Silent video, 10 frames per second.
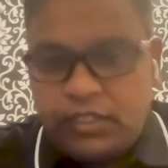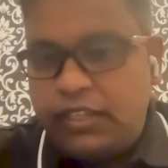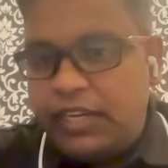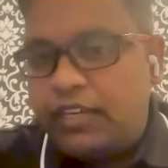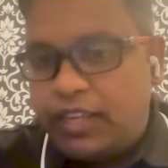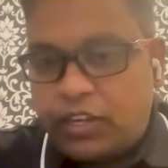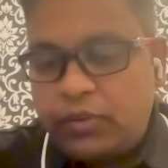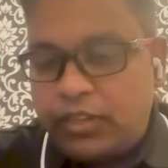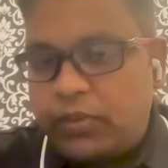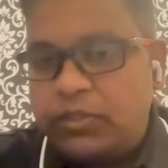
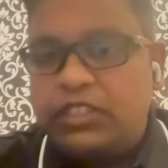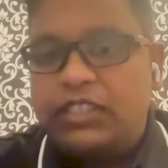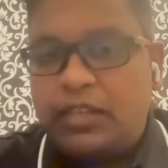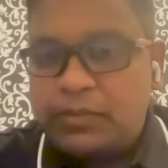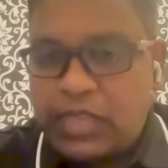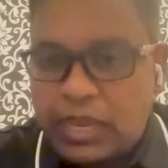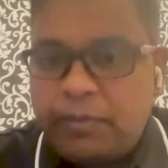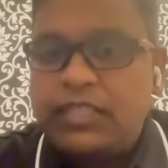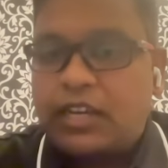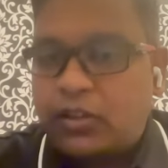ecosystems,
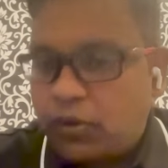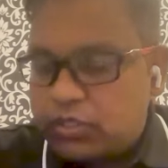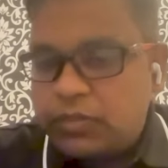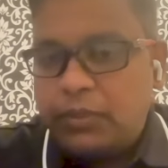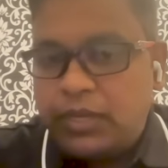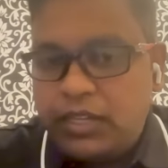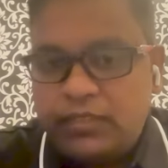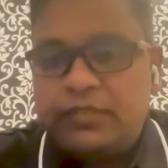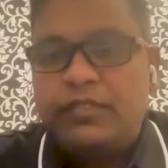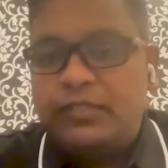IPs across the
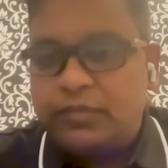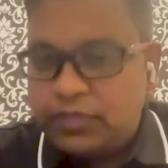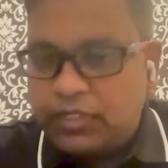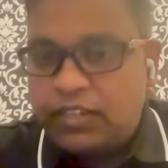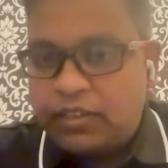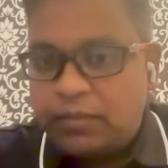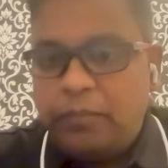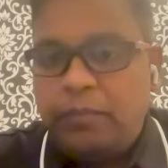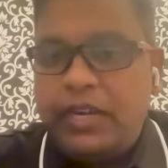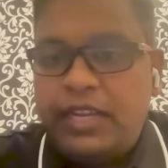world,
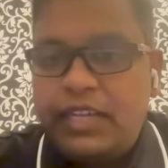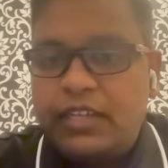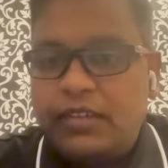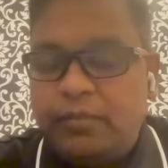building